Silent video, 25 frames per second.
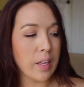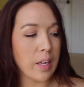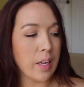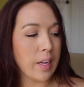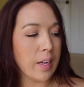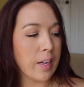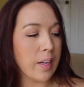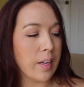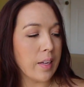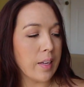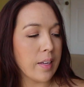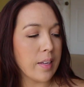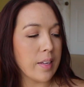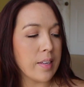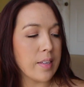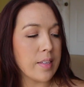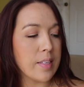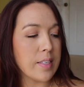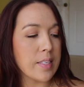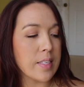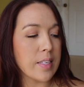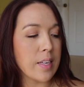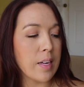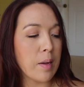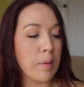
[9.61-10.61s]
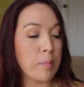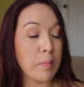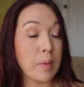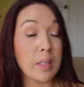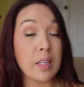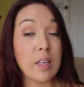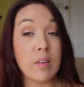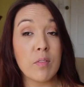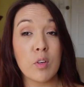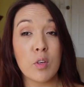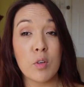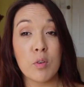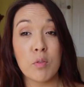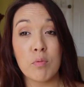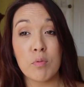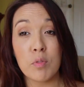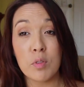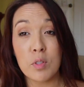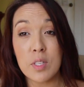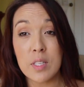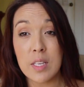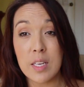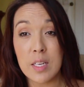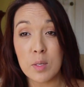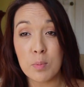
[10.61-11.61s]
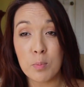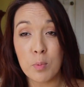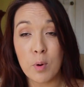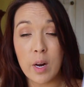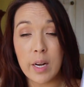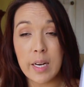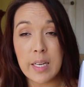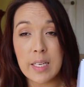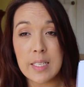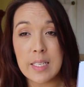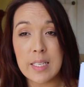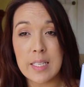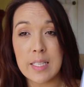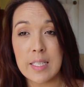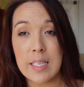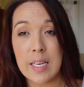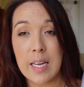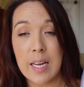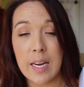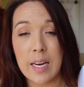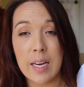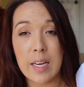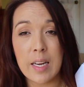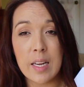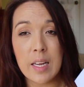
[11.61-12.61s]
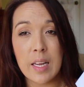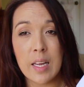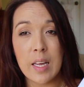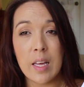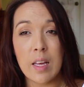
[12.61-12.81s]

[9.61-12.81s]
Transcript: and um, they give you full-size products inside,